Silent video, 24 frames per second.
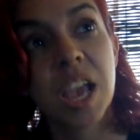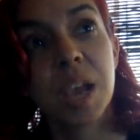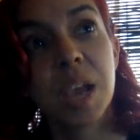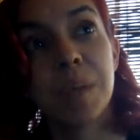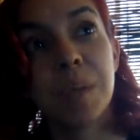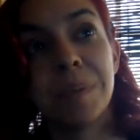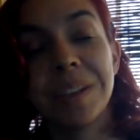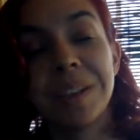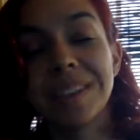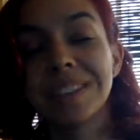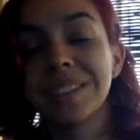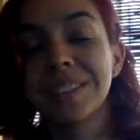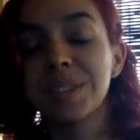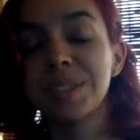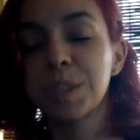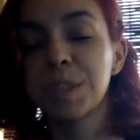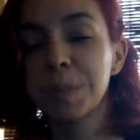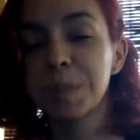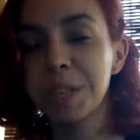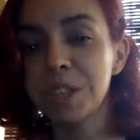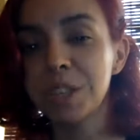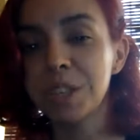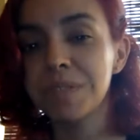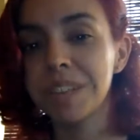because there's a
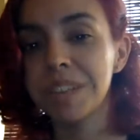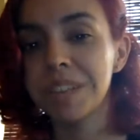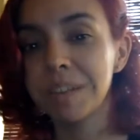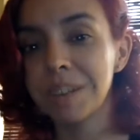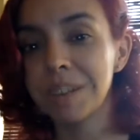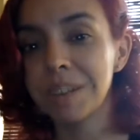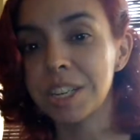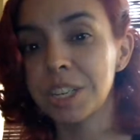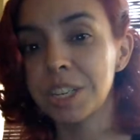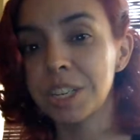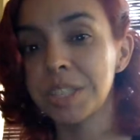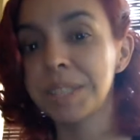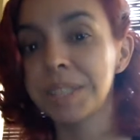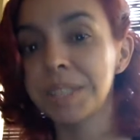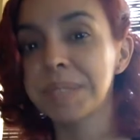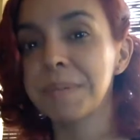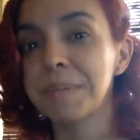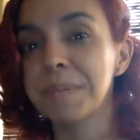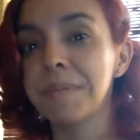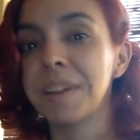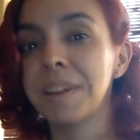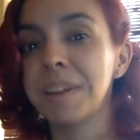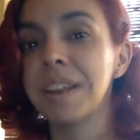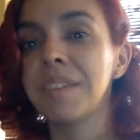bunch of dead Russians.
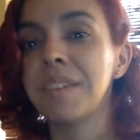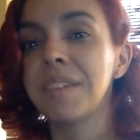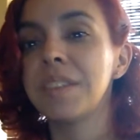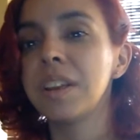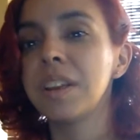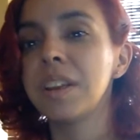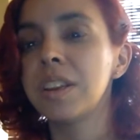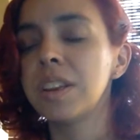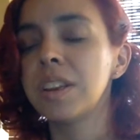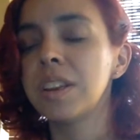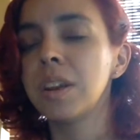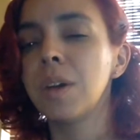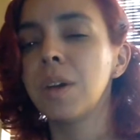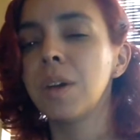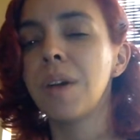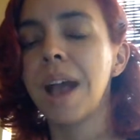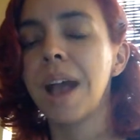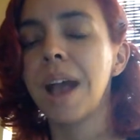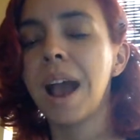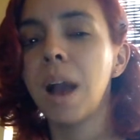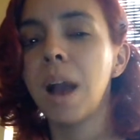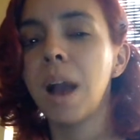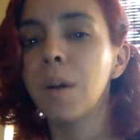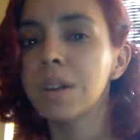We find out that,
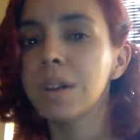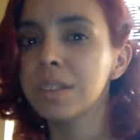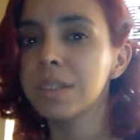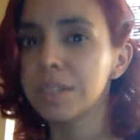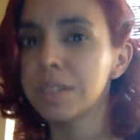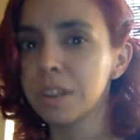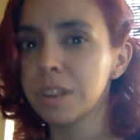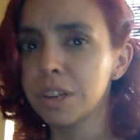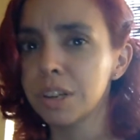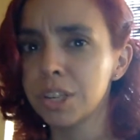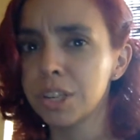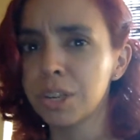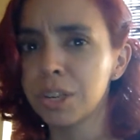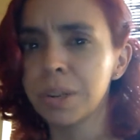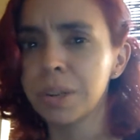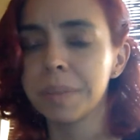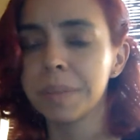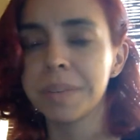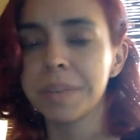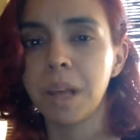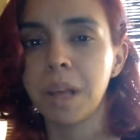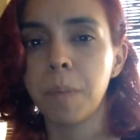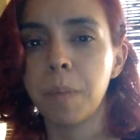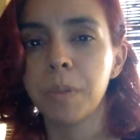Howard Stark showed
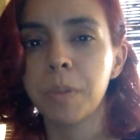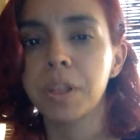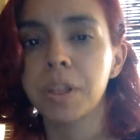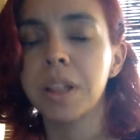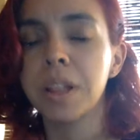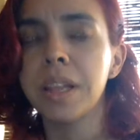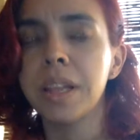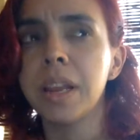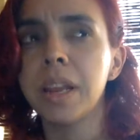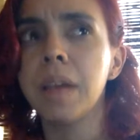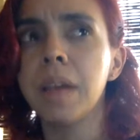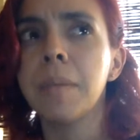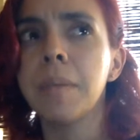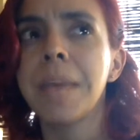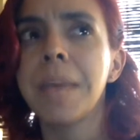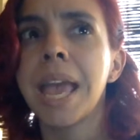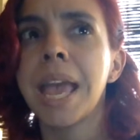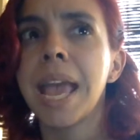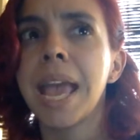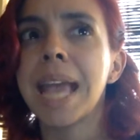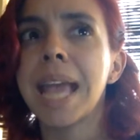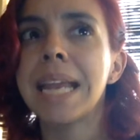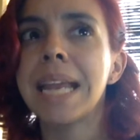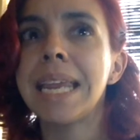up to help with cleanup,
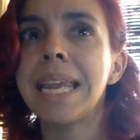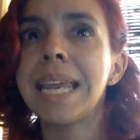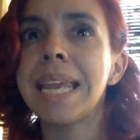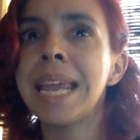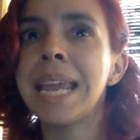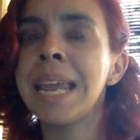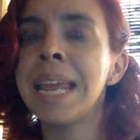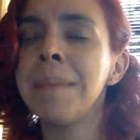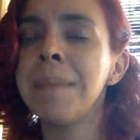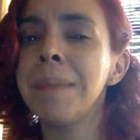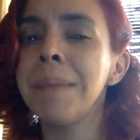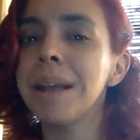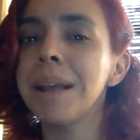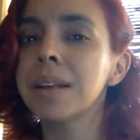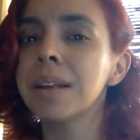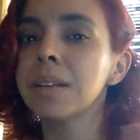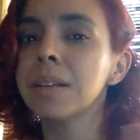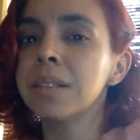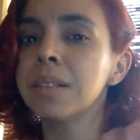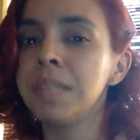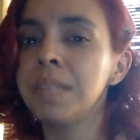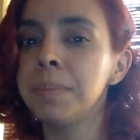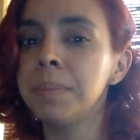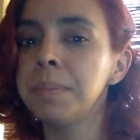and he came back
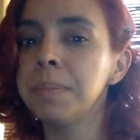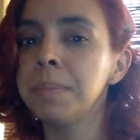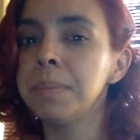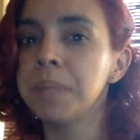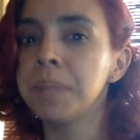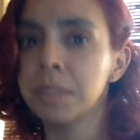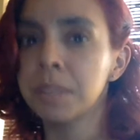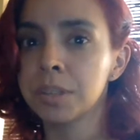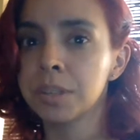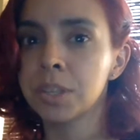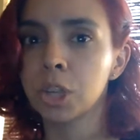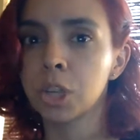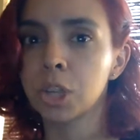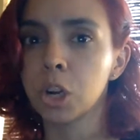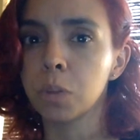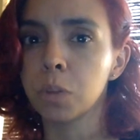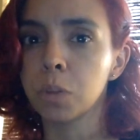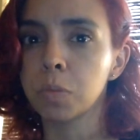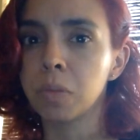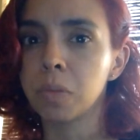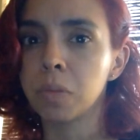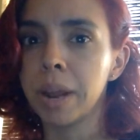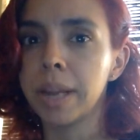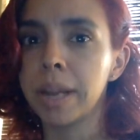deeply
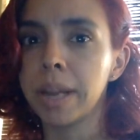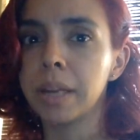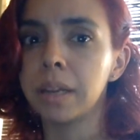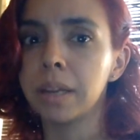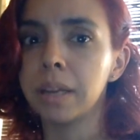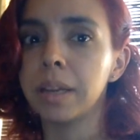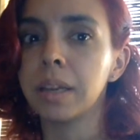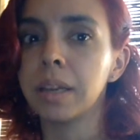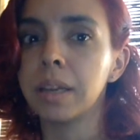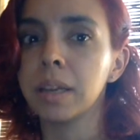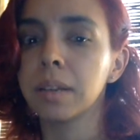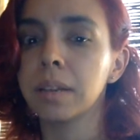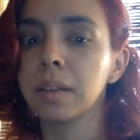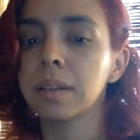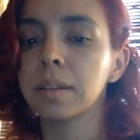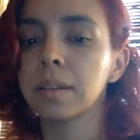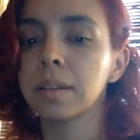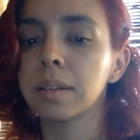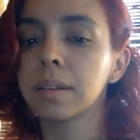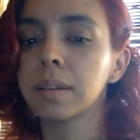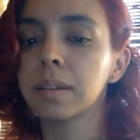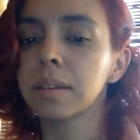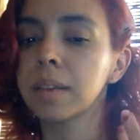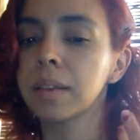disturbed, right? Like,
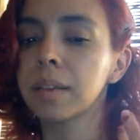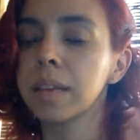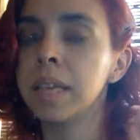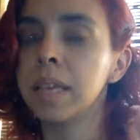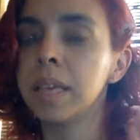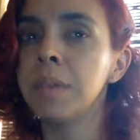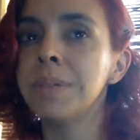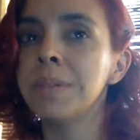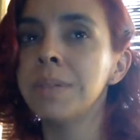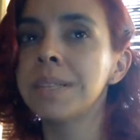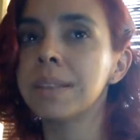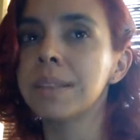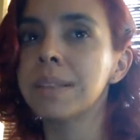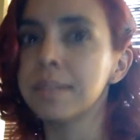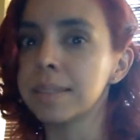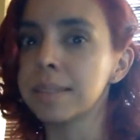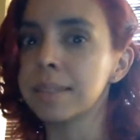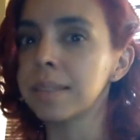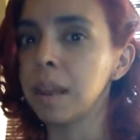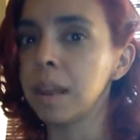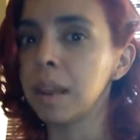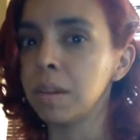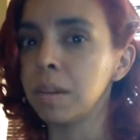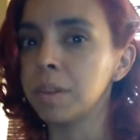he was
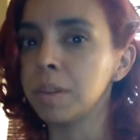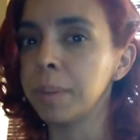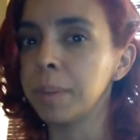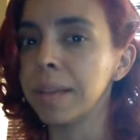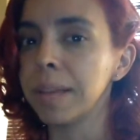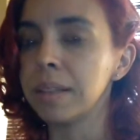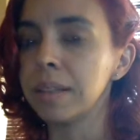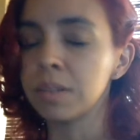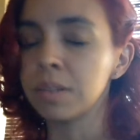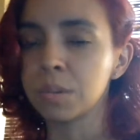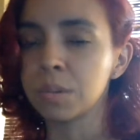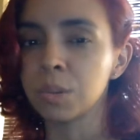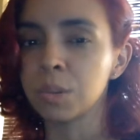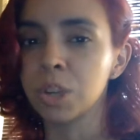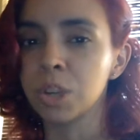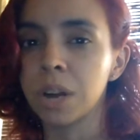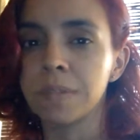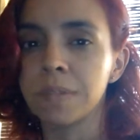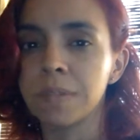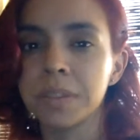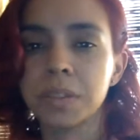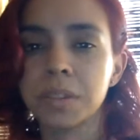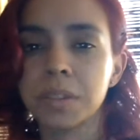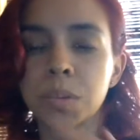unsettled by it. Those were
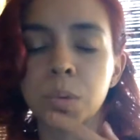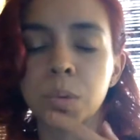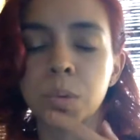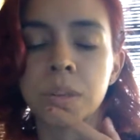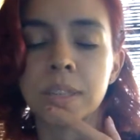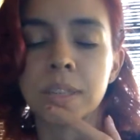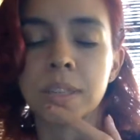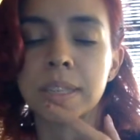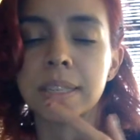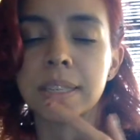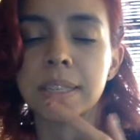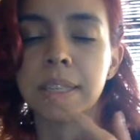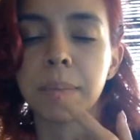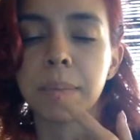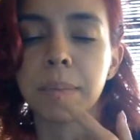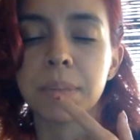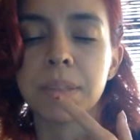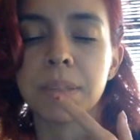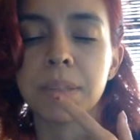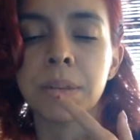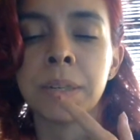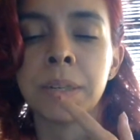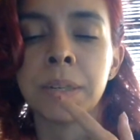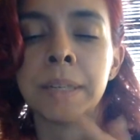Jarvis's words in this
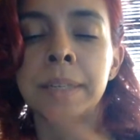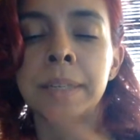episode.